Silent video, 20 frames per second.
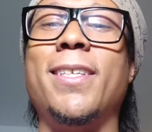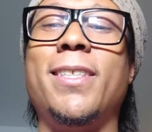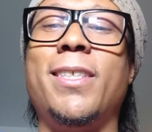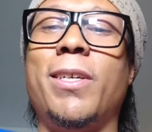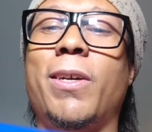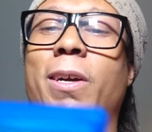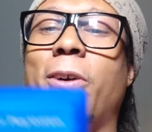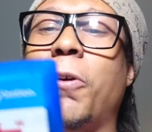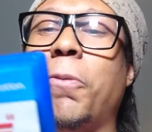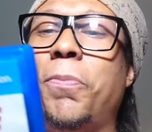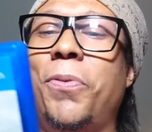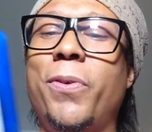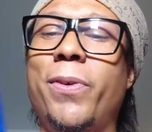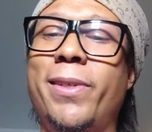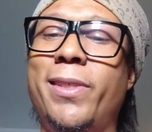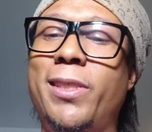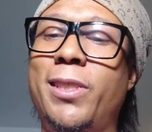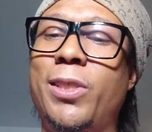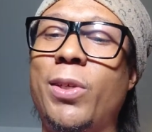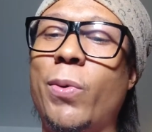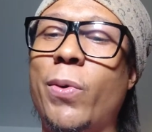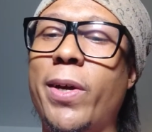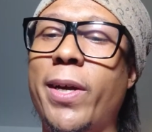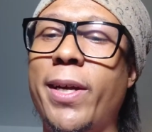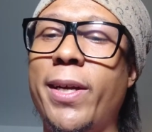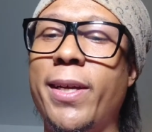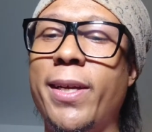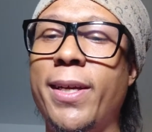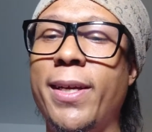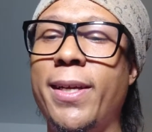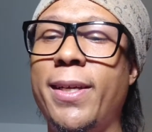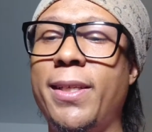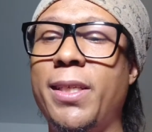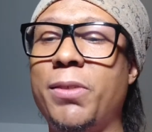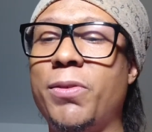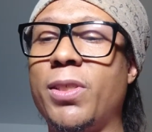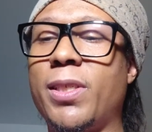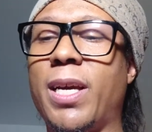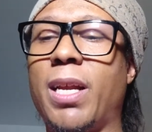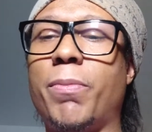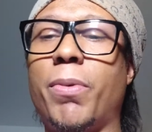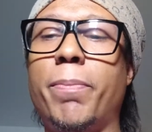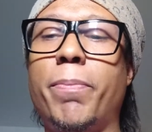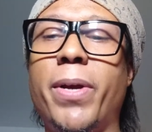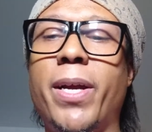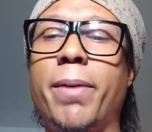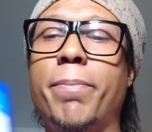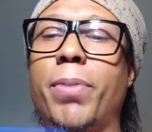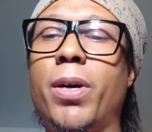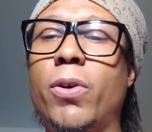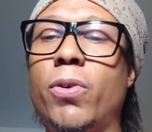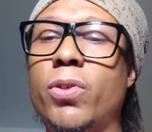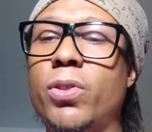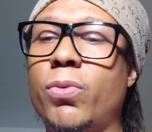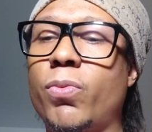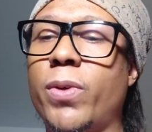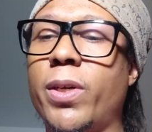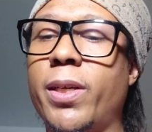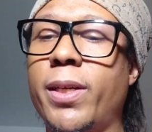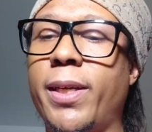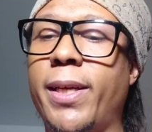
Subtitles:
So I hope you enjoy. This was kind of a bare bones one.